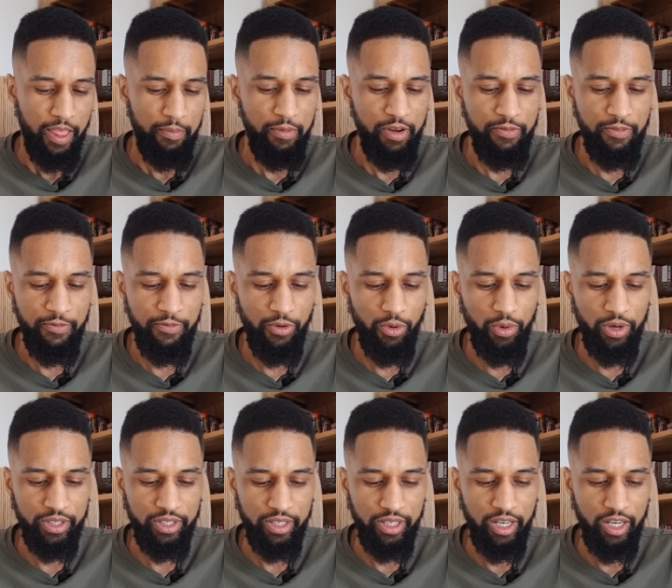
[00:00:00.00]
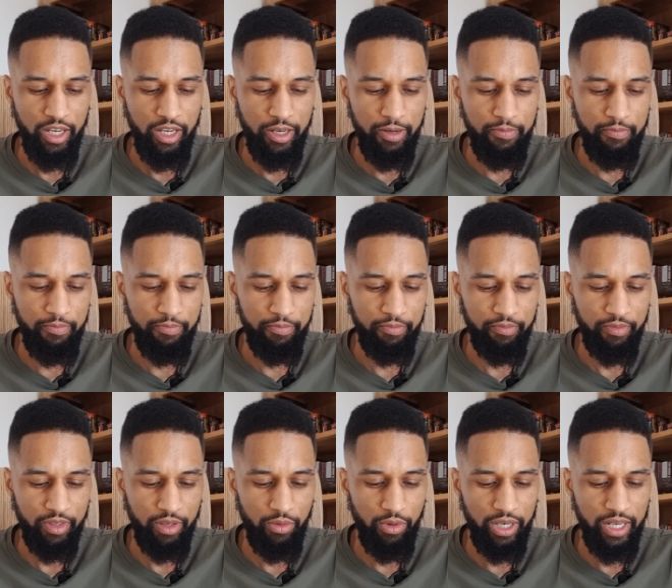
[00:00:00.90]
moving forward,
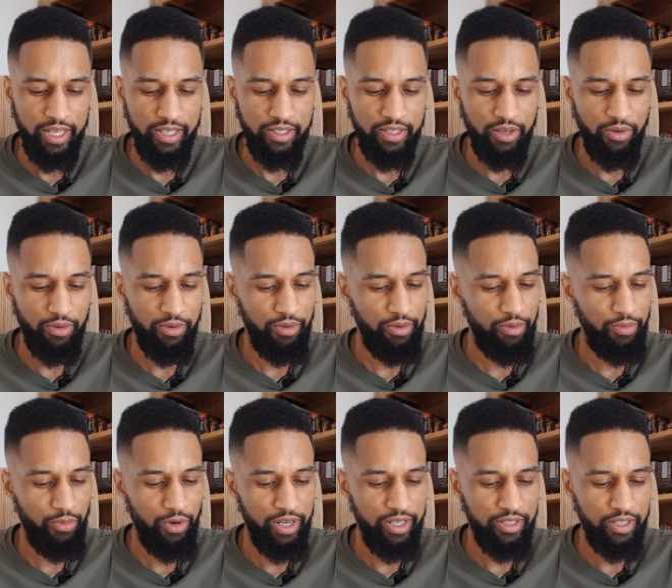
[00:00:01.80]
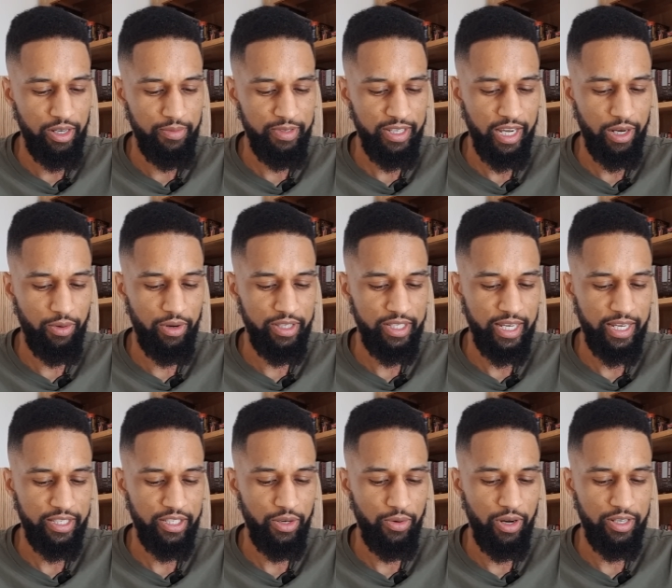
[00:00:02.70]
what is take one,
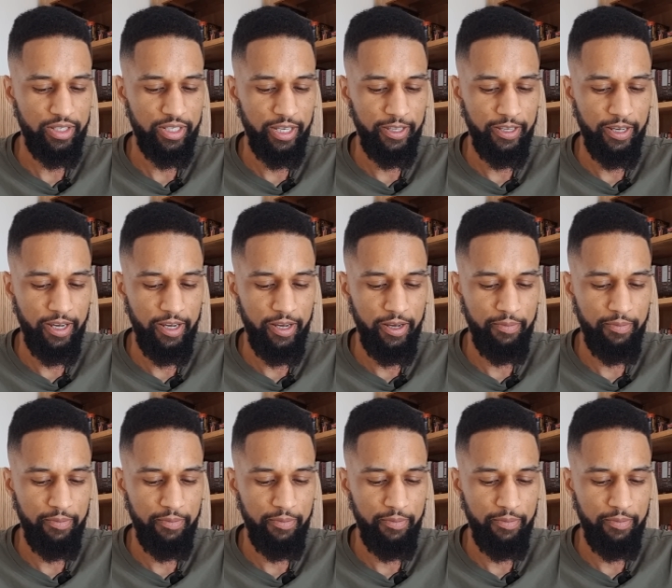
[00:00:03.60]
take two asking?